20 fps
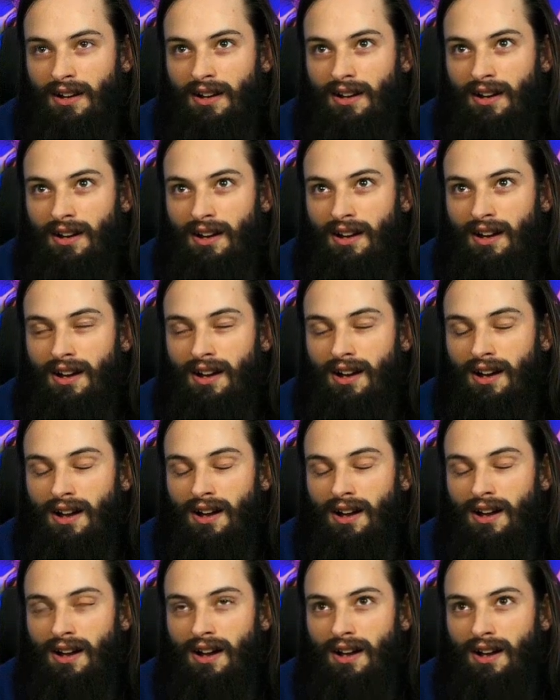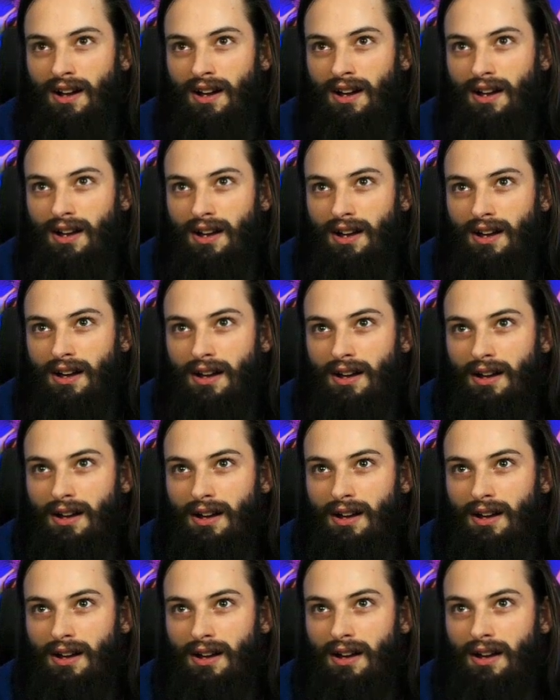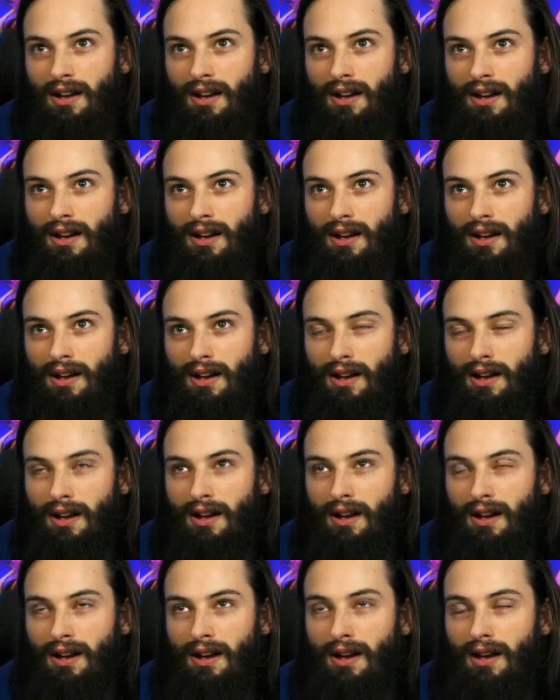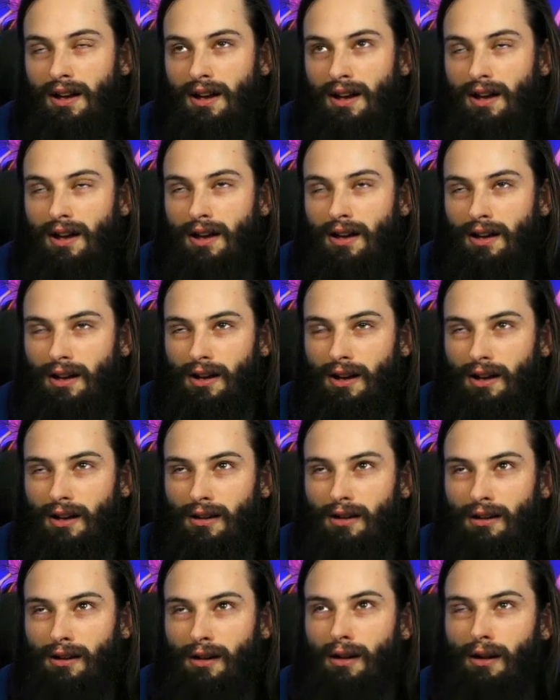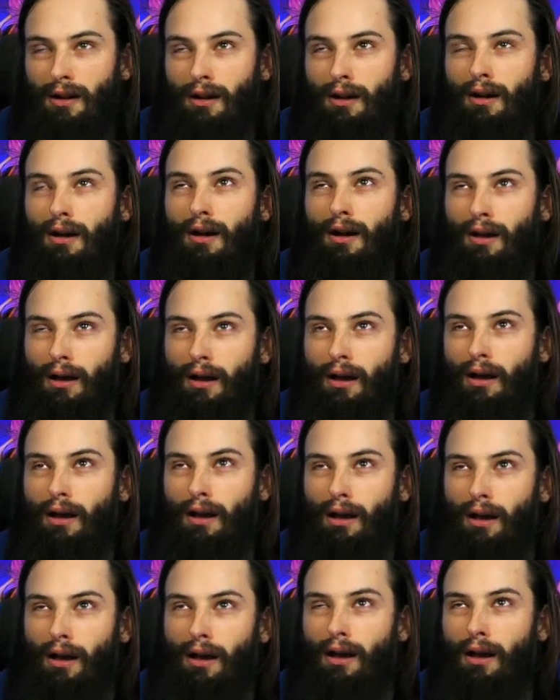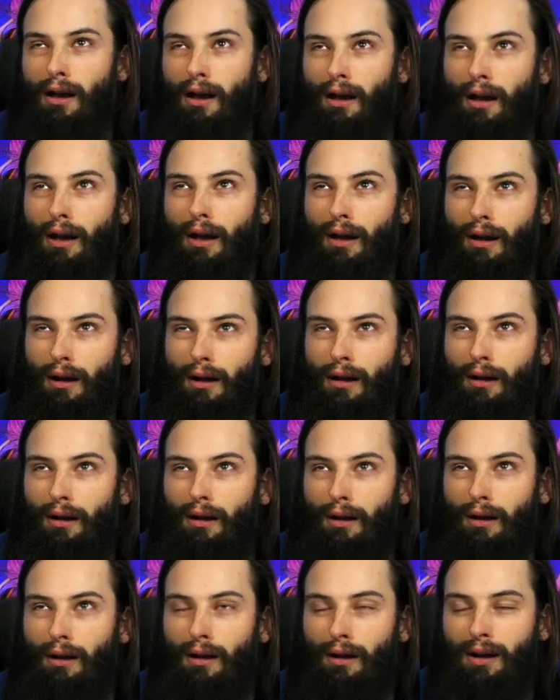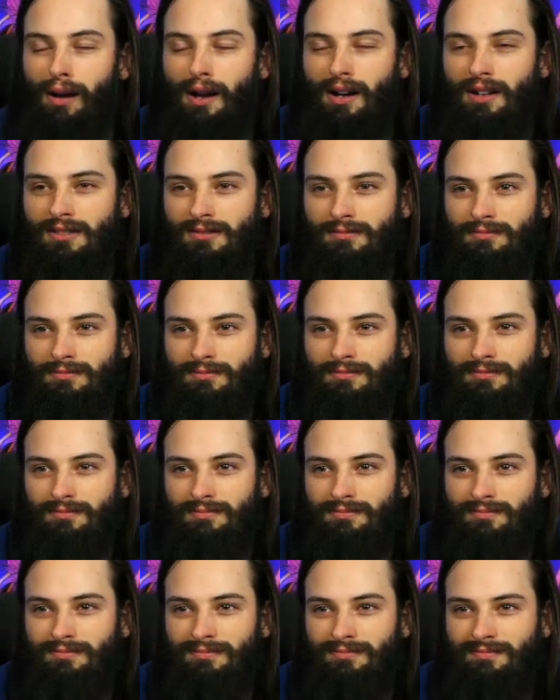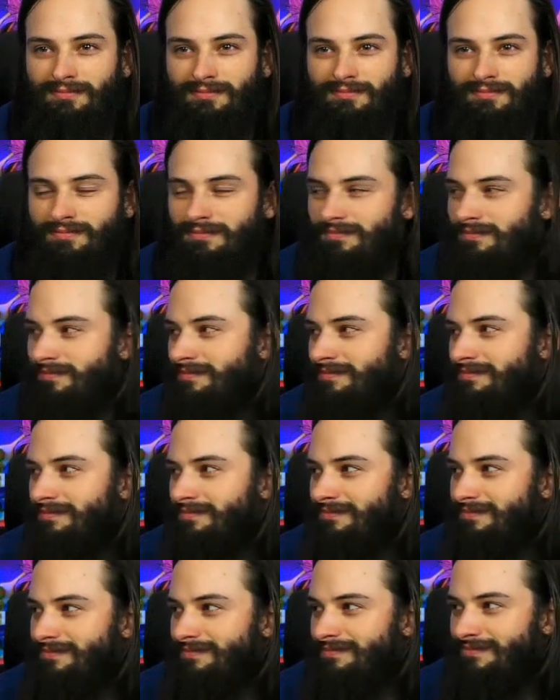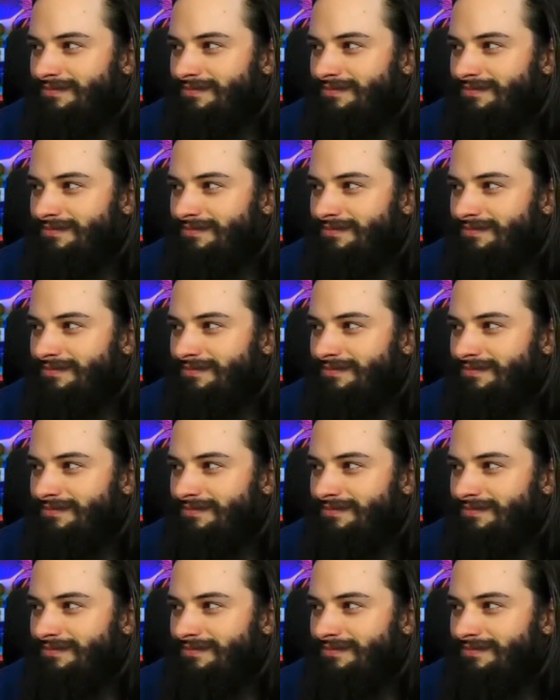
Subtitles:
(silent)